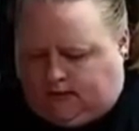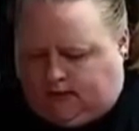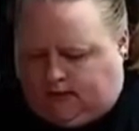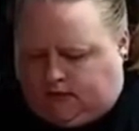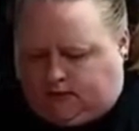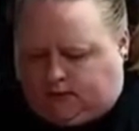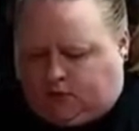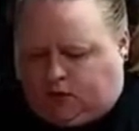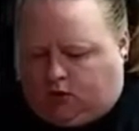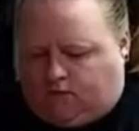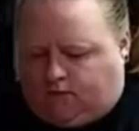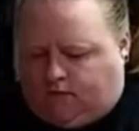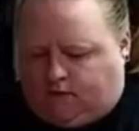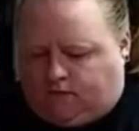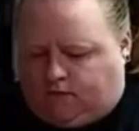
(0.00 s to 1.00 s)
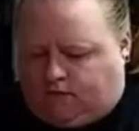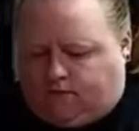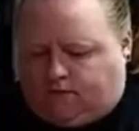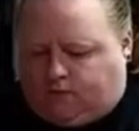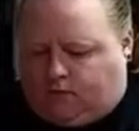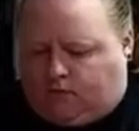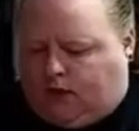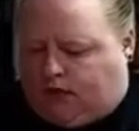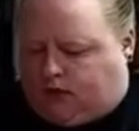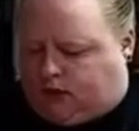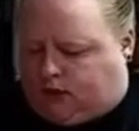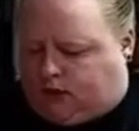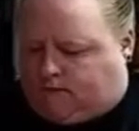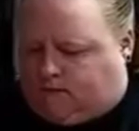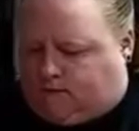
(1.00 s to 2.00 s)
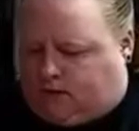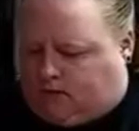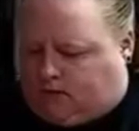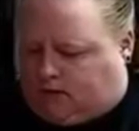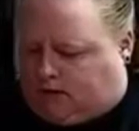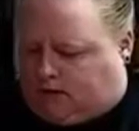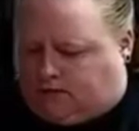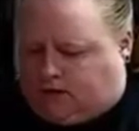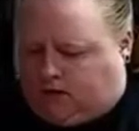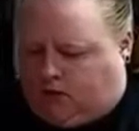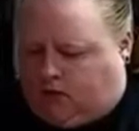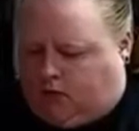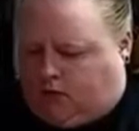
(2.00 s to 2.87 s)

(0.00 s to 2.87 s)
This is a perfect project for some of the